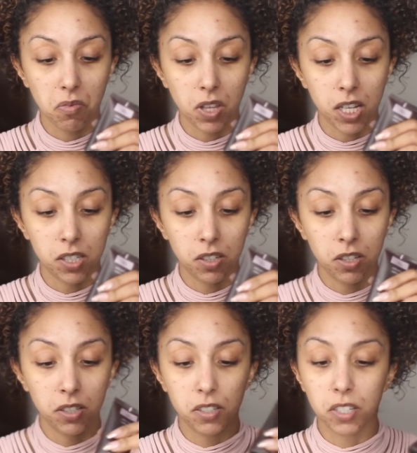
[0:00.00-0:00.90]
That's a
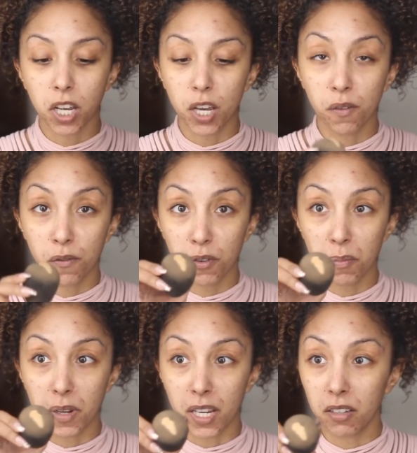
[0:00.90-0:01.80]
good sign
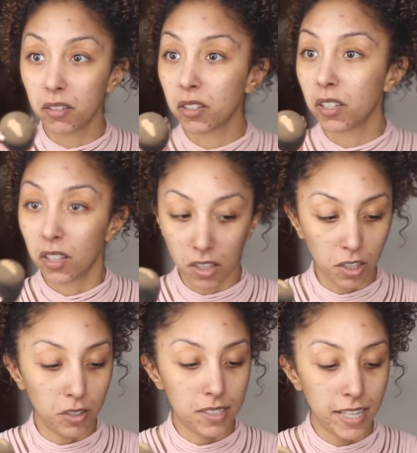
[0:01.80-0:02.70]
for me.
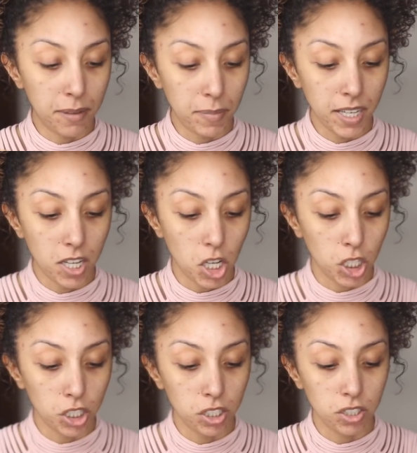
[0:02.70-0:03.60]
Looks like my
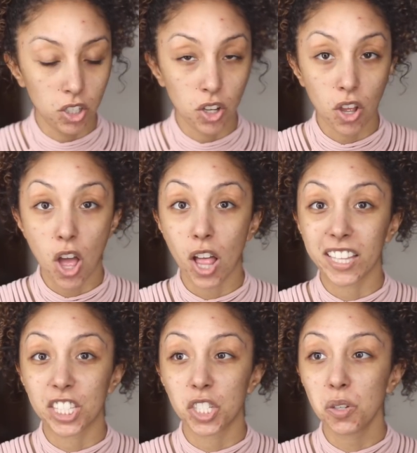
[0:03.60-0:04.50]
color.
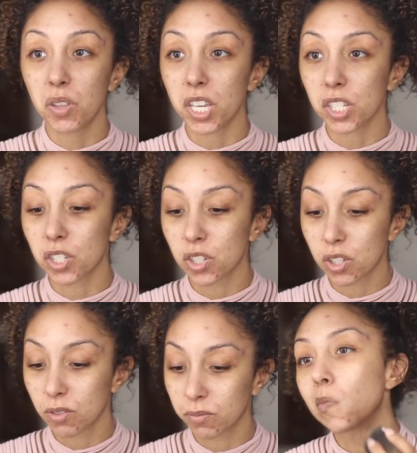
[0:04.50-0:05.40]
Let's do
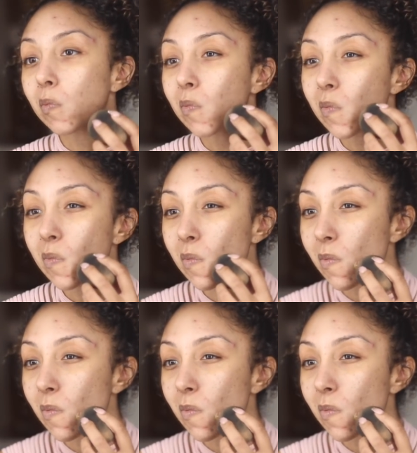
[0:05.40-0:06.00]
this.